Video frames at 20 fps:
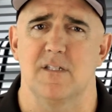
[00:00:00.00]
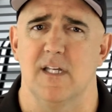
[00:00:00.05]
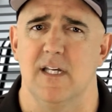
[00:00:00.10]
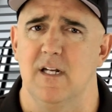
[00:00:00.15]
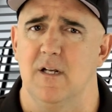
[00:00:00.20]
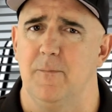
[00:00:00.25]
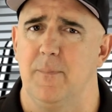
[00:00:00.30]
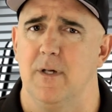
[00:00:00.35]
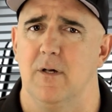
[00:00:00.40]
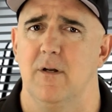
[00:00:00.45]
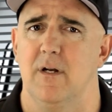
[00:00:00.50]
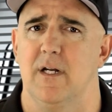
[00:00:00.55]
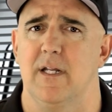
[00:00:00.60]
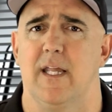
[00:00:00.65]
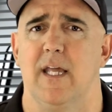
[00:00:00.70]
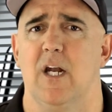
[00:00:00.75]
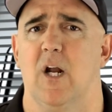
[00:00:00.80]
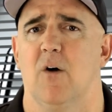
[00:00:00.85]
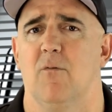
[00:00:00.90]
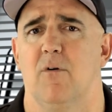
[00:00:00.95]
inability to
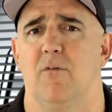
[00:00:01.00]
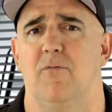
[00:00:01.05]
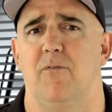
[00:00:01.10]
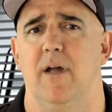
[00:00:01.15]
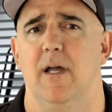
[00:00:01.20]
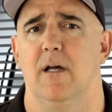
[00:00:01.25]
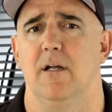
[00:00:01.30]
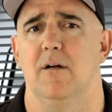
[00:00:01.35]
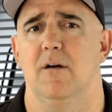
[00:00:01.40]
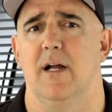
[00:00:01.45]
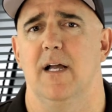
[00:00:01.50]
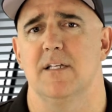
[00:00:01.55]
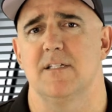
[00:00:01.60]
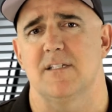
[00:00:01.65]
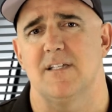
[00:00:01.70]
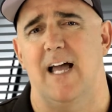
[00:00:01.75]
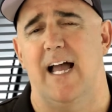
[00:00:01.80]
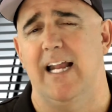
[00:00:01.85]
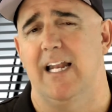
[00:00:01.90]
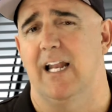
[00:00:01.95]
get over failure has
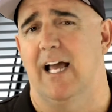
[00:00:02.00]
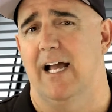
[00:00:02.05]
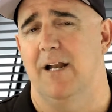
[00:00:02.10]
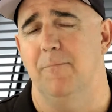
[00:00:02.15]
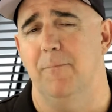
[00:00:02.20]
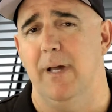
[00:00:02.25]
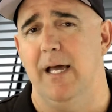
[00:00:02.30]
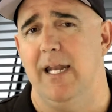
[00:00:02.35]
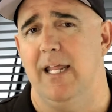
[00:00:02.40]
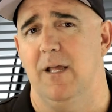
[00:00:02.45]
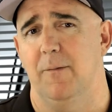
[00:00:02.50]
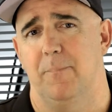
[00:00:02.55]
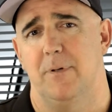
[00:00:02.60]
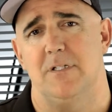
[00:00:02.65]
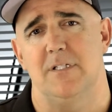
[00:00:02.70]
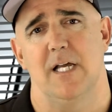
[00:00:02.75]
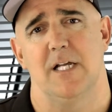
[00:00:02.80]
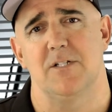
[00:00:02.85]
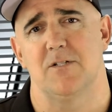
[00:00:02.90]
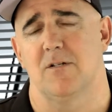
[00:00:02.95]
sidelined many a
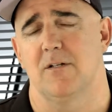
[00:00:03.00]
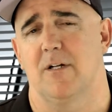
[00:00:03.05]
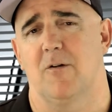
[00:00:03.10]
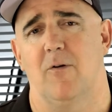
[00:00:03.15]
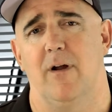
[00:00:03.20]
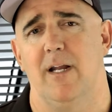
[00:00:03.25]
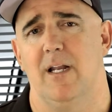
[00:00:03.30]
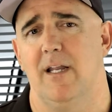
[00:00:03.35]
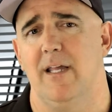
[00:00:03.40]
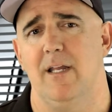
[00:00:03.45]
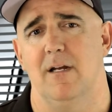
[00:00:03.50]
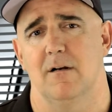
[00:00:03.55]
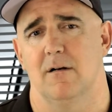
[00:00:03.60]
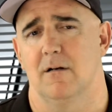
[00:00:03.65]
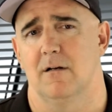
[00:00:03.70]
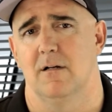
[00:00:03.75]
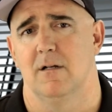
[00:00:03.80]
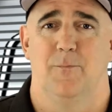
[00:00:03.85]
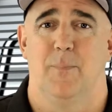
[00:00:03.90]
potentially great leader.